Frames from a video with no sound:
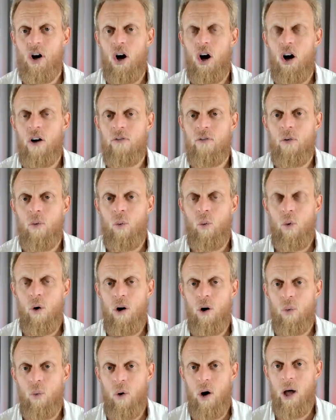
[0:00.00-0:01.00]
of
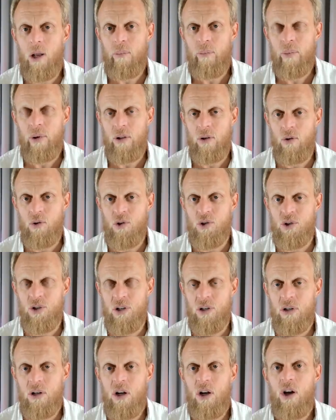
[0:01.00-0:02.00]
worldwide pollution